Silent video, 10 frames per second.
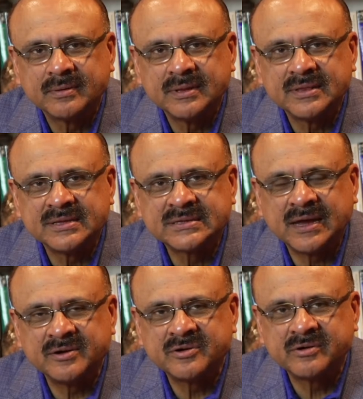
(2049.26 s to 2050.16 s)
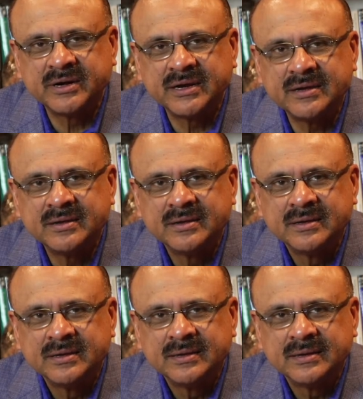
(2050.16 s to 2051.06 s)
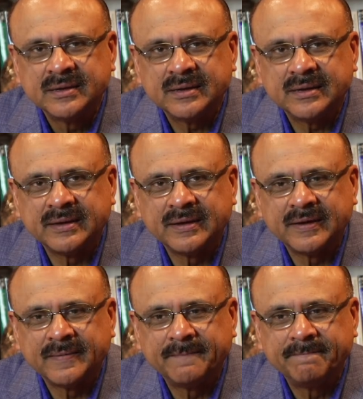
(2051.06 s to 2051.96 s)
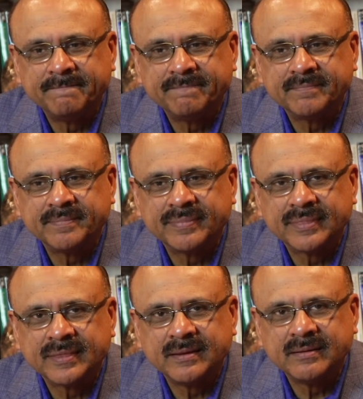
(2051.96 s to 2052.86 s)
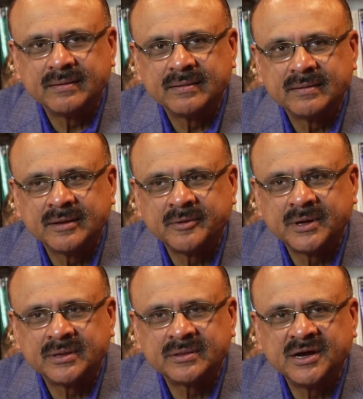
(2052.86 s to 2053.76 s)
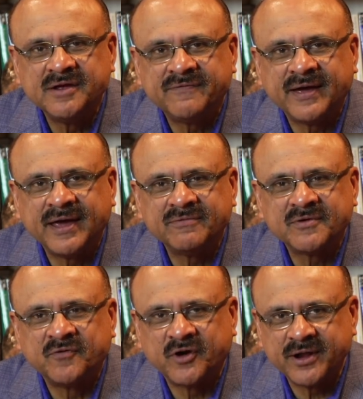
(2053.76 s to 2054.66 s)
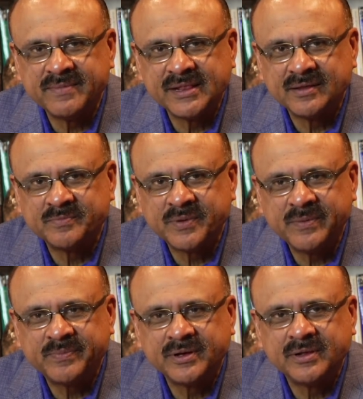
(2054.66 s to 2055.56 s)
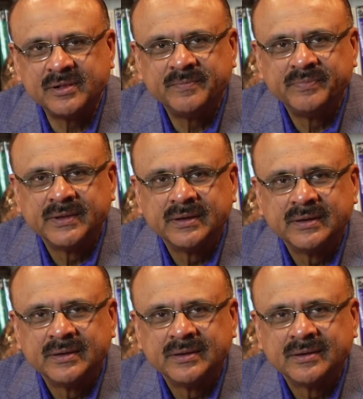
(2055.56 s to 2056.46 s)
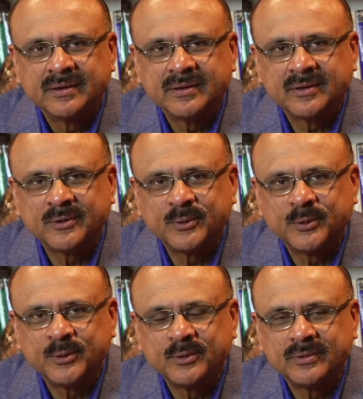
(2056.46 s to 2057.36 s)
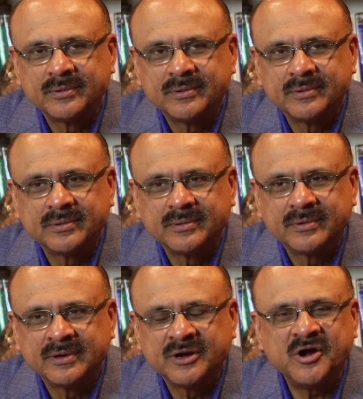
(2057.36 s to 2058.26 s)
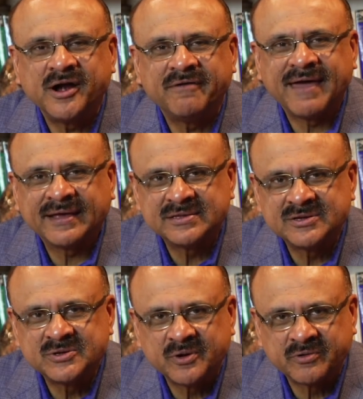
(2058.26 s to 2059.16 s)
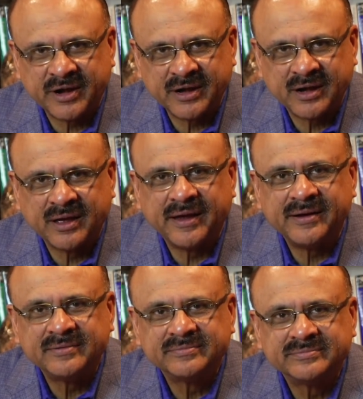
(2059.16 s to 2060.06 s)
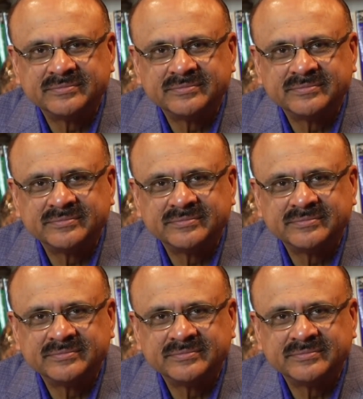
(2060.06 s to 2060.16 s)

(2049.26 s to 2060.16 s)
In this country, there were 35 to 40 million people who did not have access to a credit card.